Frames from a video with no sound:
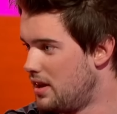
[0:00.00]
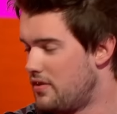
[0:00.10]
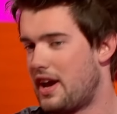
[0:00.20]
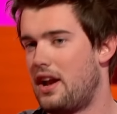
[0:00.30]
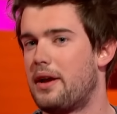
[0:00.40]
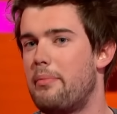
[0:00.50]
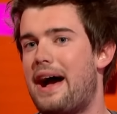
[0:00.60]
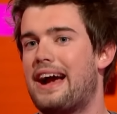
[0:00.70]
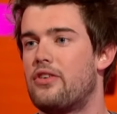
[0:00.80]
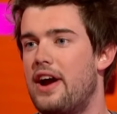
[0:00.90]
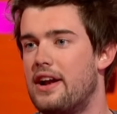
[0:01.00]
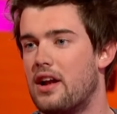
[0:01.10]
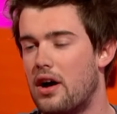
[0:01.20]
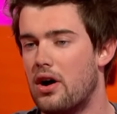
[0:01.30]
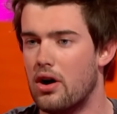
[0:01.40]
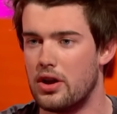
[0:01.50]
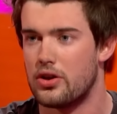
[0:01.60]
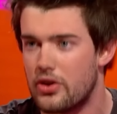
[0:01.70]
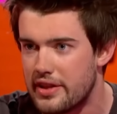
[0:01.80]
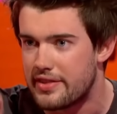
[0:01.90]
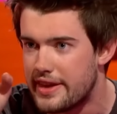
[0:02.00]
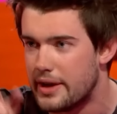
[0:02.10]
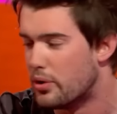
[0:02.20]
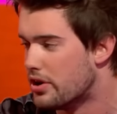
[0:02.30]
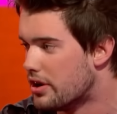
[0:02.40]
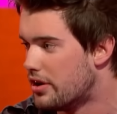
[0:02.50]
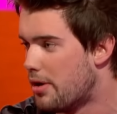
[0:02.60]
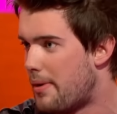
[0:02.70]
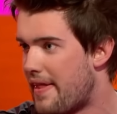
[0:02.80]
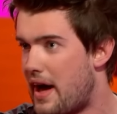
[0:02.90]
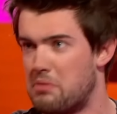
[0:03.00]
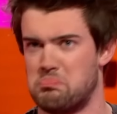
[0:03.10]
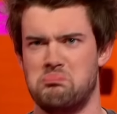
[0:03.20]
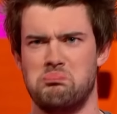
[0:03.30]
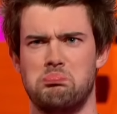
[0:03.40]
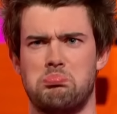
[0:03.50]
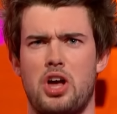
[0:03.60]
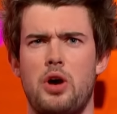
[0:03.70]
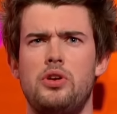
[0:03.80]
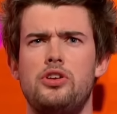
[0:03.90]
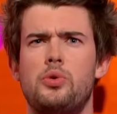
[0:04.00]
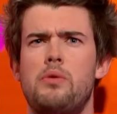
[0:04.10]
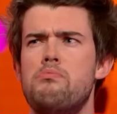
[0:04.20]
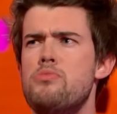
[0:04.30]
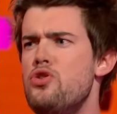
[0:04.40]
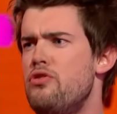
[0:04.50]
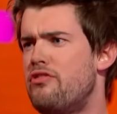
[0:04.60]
if you get like a bad grade, like, oh, you got a C, what are you gonna do about that? Go and do a movie.